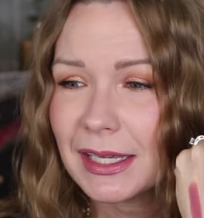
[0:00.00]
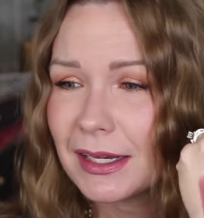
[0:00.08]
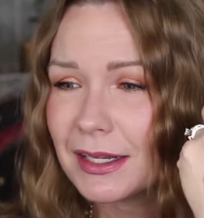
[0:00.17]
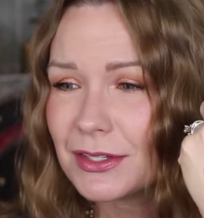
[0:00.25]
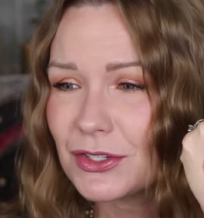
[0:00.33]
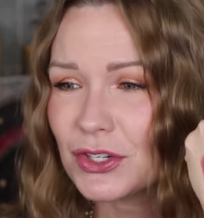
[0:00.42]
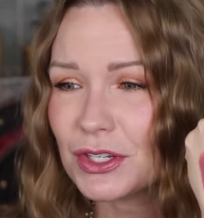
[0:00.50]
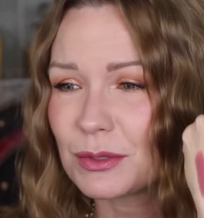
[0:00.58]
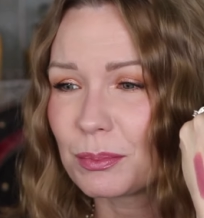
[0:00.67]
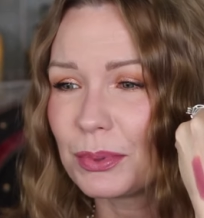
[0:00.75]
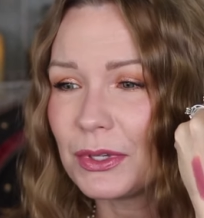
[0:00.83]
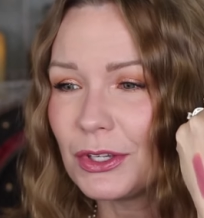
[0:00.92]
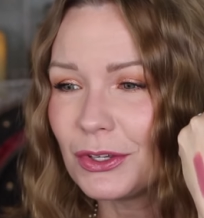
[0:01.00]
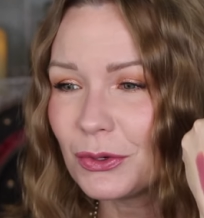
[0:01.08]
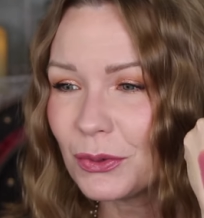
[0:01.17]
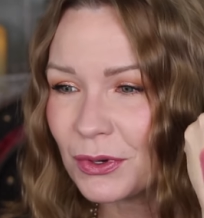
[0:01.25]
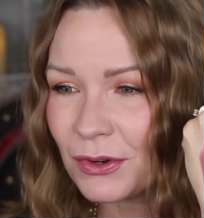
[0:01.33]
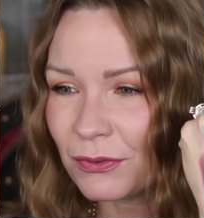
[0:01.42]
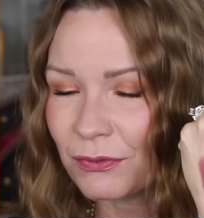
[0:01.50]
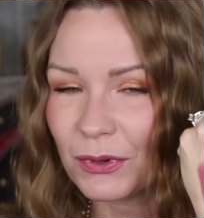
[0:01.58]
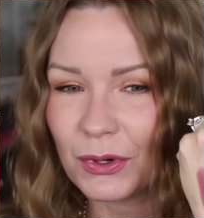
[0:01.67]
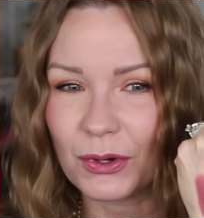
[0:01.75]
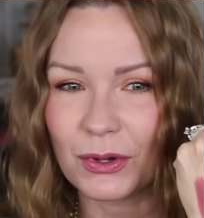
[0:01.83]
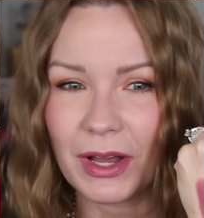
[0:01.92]
It is just
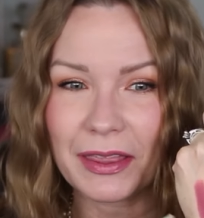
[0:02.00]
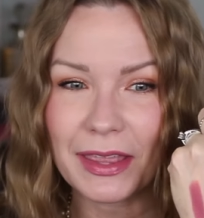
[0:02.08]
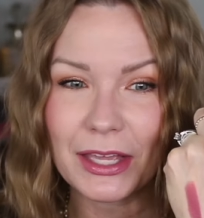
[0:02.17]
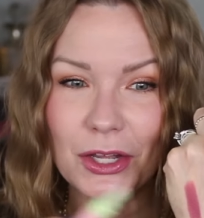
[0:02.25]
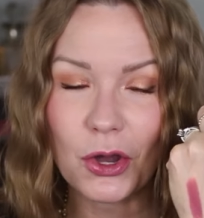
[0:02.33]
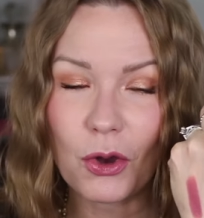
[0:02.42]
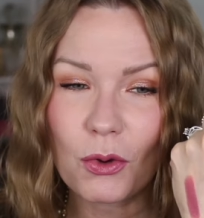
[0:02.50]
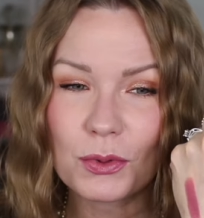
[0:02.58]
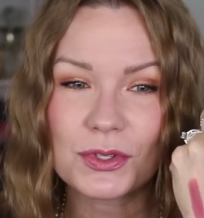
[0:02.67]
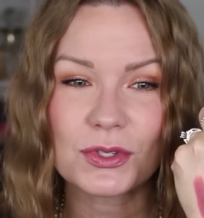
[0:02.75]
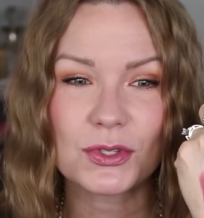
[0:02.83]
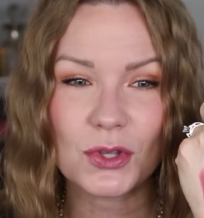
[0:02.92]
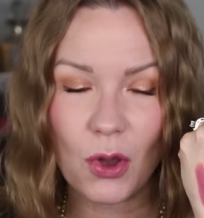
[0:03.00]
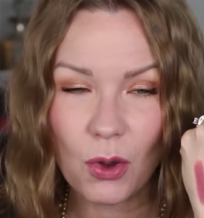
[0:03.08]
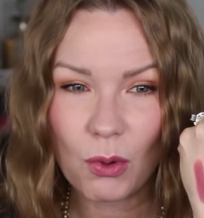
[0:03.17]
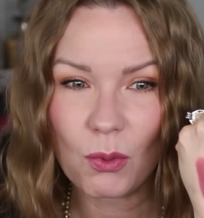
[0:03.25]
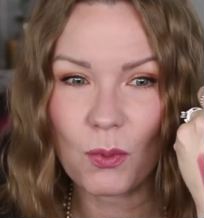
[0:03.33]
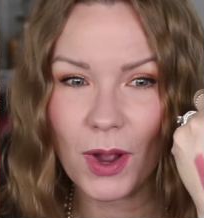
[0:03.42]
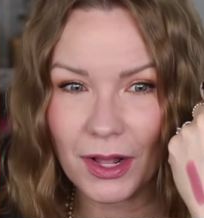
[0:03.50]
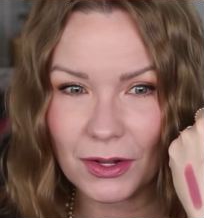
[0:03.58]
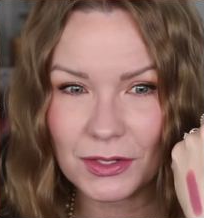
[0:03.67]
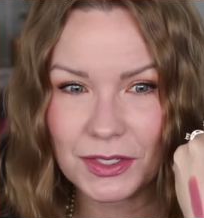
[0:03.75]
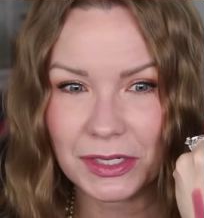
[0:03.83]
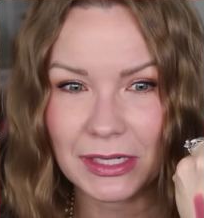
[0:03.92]
beautiful and they go so
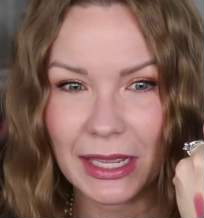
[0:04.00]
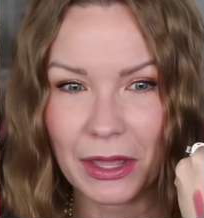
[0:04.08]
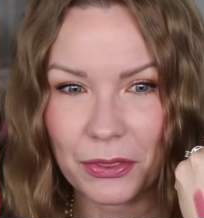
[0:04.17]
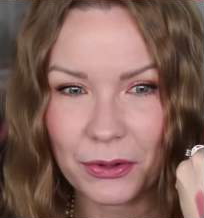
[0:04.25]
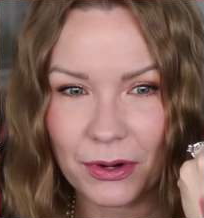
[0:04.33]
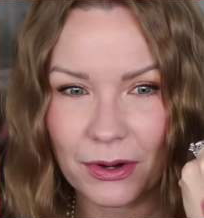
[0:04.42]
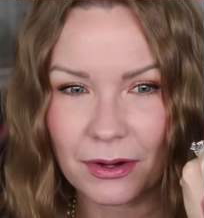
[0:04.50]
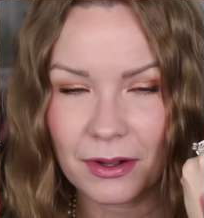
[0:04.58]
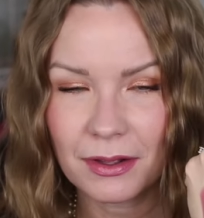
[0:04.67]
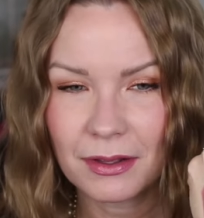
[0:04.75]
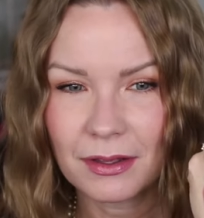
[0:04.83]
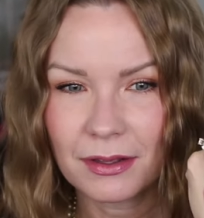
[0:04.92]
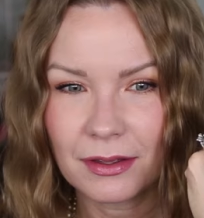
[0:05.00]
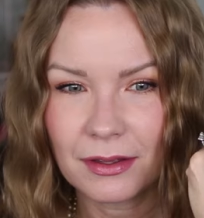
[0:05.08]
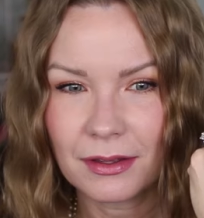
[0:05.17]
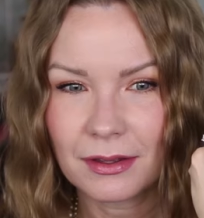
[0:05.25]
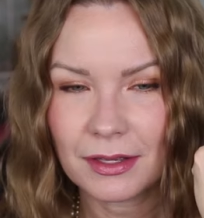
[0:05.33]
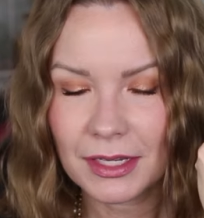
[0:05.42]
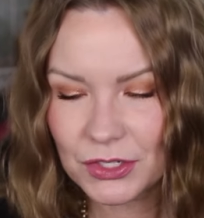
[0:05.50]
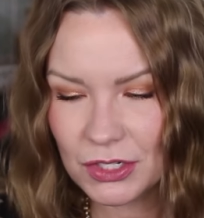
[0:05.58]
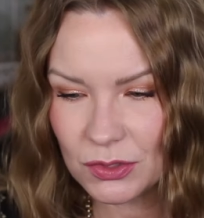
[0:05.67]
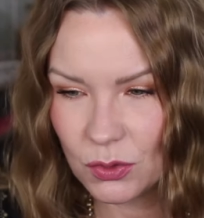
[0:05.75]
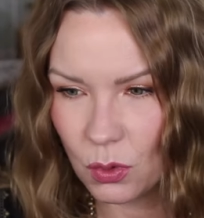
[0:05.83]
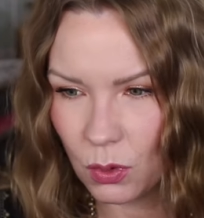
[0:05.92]
well together. It's
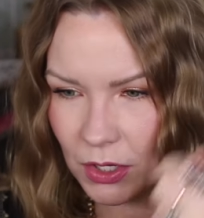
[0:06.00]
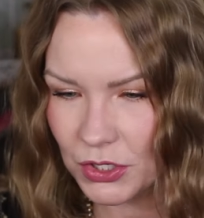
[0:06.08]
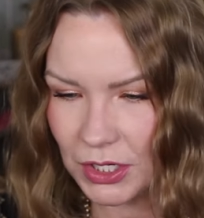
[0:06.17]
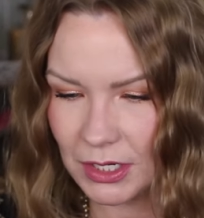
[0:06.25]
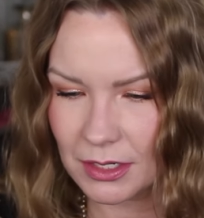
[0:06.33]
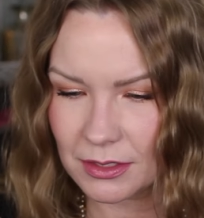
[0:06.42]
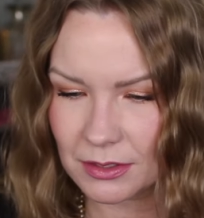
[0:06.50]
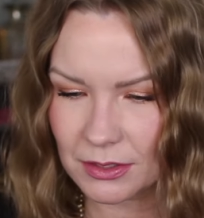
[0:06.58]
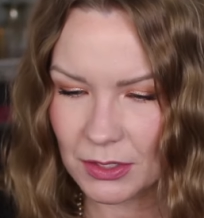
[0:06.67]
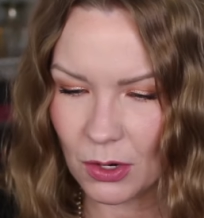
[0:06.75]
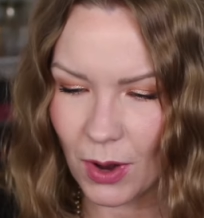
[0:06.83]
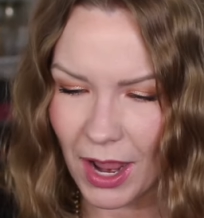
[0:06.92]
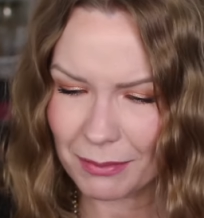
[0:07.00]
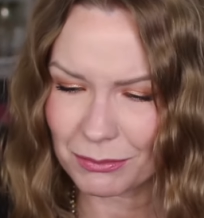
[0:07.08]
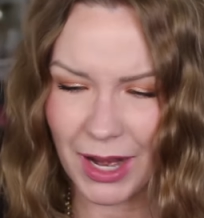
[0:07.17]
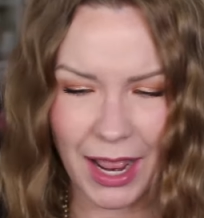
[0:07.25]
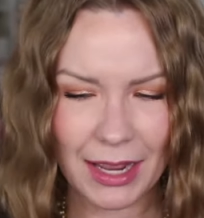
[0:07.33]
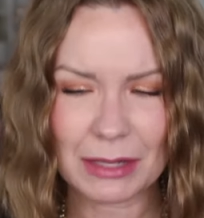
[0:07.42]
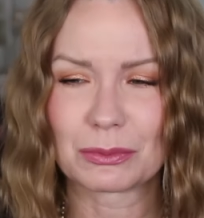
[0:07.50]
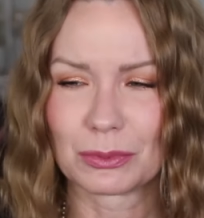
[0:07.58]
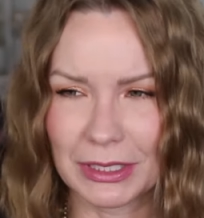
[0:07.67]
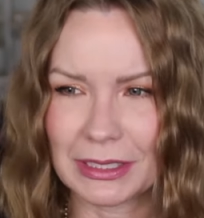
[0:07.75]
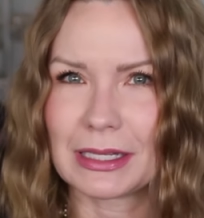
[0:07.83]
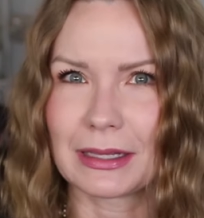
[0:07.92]
just gorgeous. So I'm, I
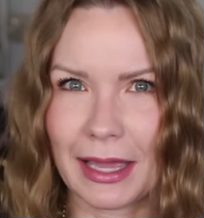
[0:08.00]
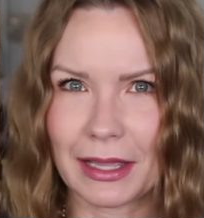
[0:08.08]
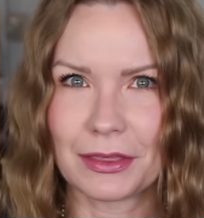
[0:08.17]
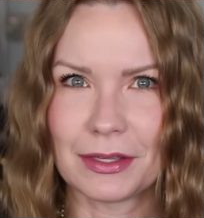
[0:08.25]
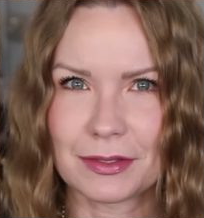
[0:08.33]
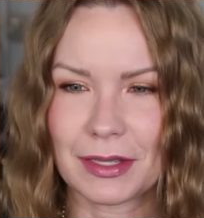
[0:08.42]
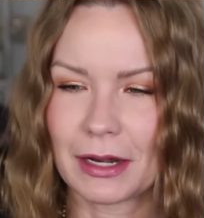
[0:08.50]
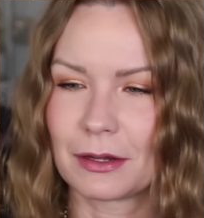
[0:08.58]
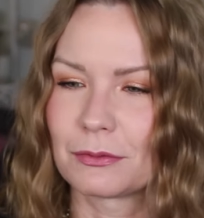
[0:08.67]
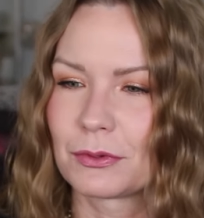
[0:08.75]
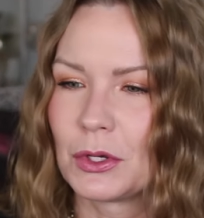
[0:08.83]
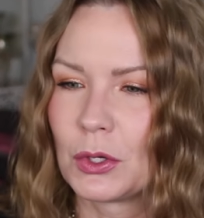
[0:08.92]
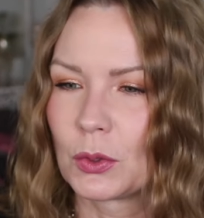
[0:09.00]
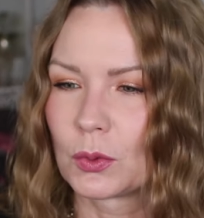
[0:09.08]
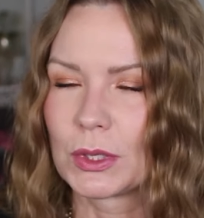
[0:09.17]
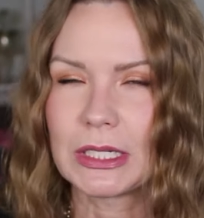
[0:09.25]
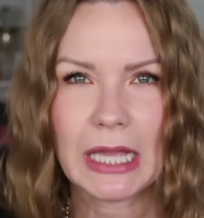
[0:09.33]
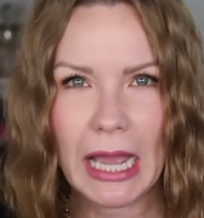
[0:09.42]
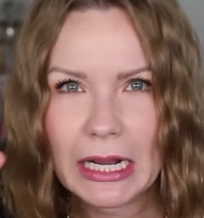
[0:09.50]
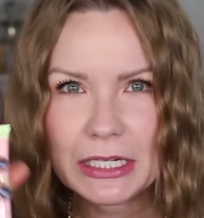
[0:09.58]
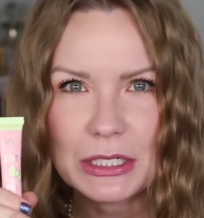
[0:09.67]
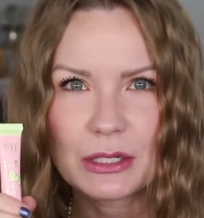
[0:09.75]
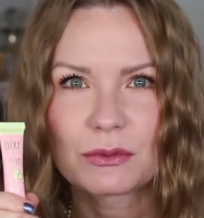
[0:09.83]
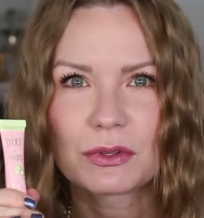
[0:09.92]
really like these kind of
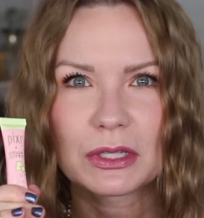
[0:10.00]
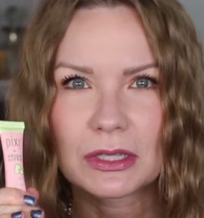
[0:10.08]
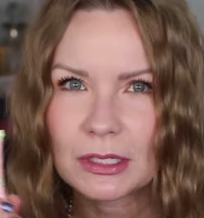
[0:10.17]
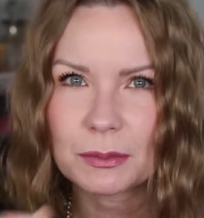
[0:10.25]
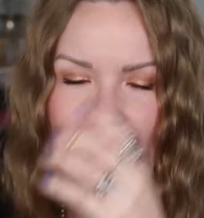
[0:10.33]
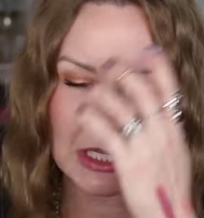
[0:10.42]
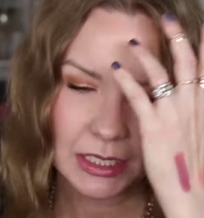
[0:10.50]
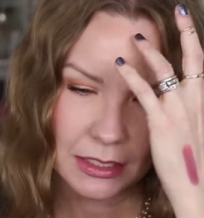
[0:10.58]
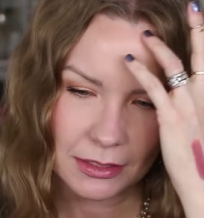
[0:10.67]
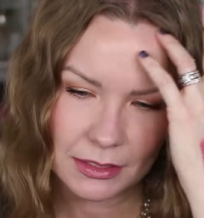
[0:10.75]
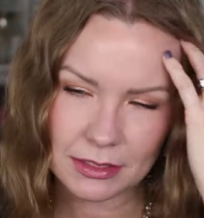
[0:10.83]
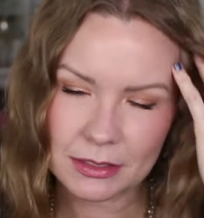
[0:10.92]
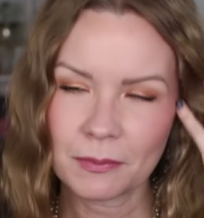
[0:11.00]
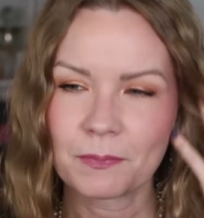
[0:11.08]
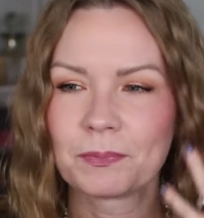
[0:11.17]
reactive lip tints.